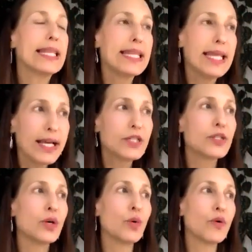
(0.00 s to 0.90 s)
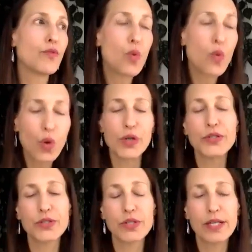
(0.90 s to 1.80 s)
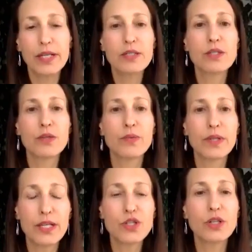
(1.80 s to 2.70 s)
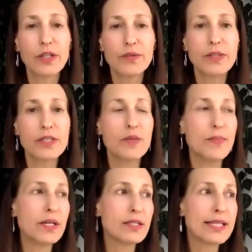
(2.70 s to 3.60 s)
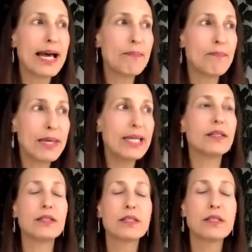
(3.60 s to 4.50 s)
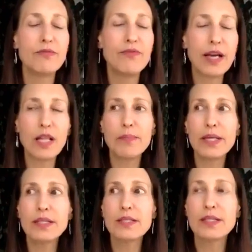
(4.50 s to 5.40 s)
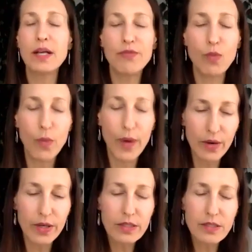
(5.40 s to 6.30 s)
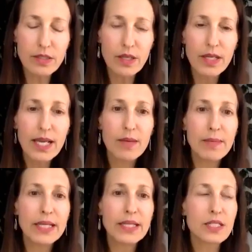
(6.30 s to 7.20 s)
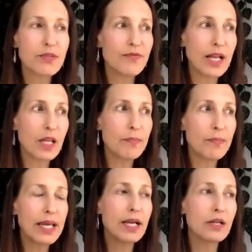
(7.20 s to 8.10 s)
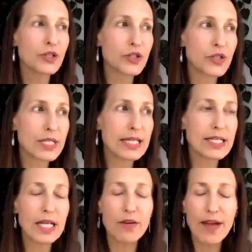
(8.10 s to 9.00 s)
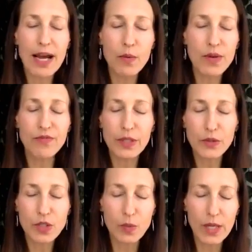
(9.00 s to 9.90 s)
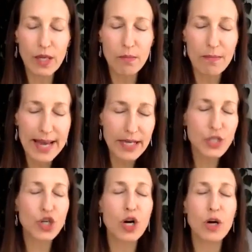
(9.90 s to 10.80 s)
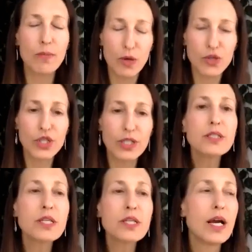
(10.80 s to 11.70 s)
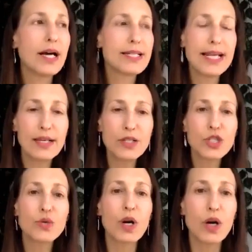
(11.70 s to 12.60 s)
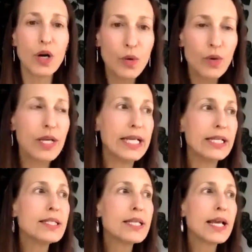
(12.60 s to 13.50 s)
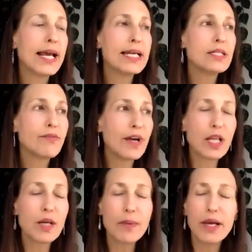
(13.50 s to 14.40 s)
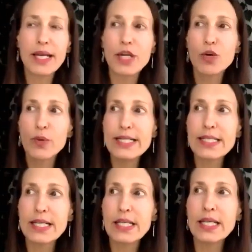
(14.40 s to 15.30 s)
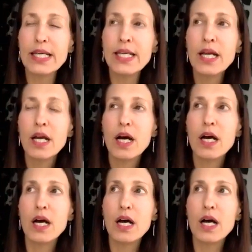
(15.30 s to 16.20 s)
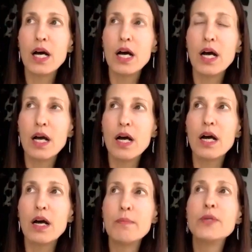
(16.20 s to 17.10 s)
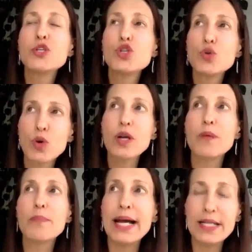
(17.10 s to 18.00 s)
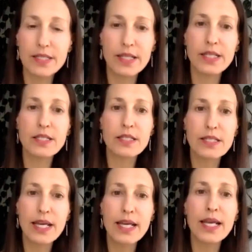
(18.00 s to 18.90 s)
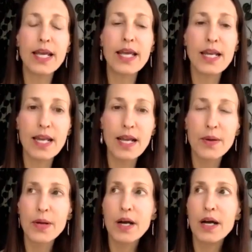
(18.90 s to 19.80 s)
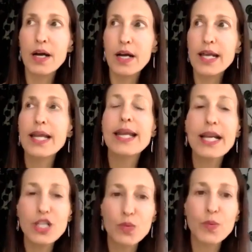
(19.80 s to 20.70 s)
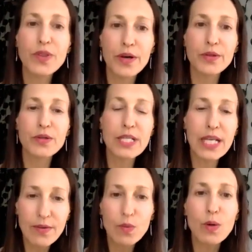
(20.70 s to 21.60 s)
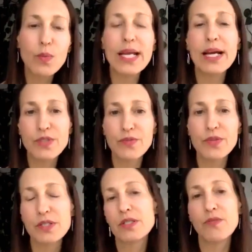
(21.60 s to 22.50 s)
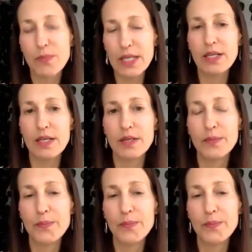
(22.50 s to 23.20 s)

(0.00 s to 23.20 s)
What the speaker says: The antidote, of course, is relational literacy, because that means developing self-awareness. It means developing an understanding of how we feel so that we can manage our emotions, attend to our own needs, and develop an increasingly mature capacity to stay in connection with others, even when we have differences of opinion.